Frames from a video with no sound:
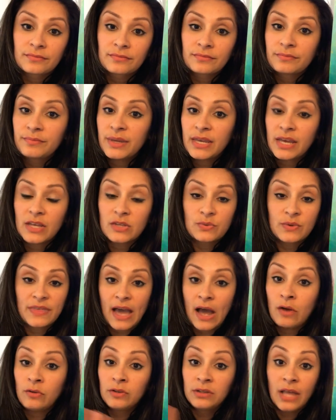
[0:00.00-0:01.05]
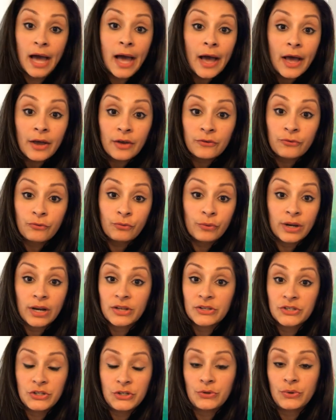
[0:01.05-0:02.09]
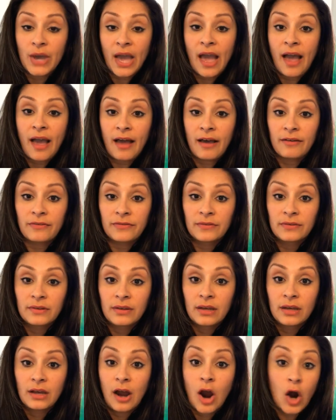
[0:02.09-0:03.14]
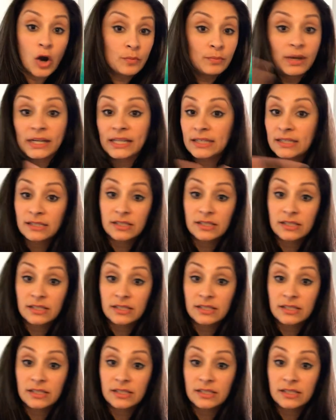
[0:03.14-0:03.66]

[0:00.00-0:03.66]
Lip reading: Because without love, what else do you have? Our money is